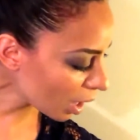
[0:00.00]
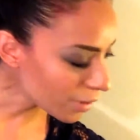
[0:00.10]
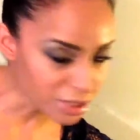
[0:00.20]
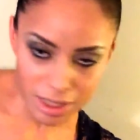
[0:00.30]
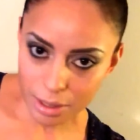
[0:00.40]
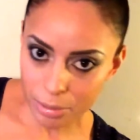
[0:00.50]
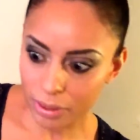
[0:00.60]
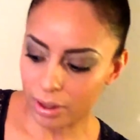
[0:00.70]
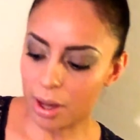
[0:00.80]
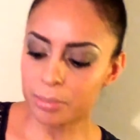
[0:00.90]
I've teamed up
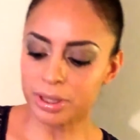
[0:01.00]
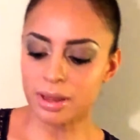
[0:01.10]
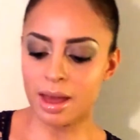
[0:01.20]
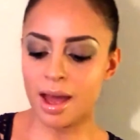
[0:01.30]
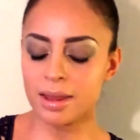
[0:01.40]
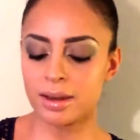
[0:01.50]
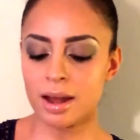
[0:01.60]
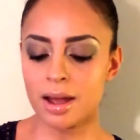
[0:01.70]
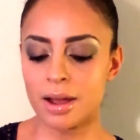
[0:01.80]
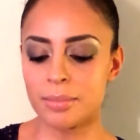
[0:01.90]
with a company that
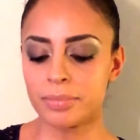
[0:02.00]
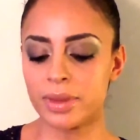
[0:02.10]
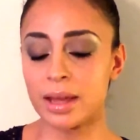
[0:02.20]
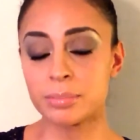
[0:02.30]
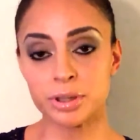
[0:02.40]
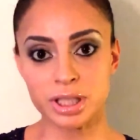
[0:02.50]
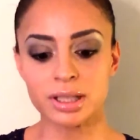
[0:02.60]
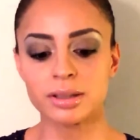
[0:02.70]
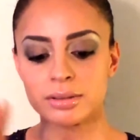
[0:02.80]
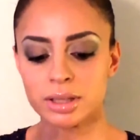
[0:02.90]
that
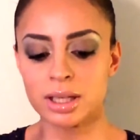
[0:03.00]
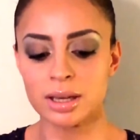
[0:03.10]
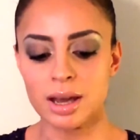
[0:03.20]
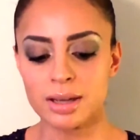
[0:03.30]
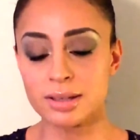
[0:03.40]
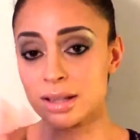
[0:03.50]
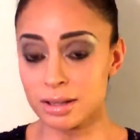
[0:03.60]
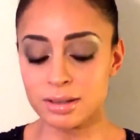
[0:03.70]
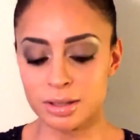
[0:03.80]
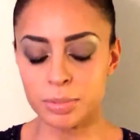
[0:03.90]
particularly
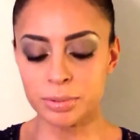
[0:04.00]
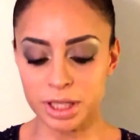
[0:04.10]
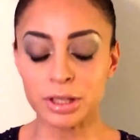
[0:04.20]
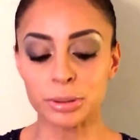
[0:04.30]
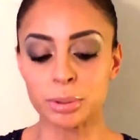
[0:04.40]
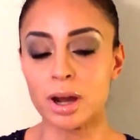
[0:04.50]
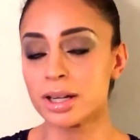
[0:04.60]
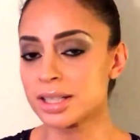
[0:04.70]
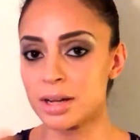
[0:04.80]
sells this particular product,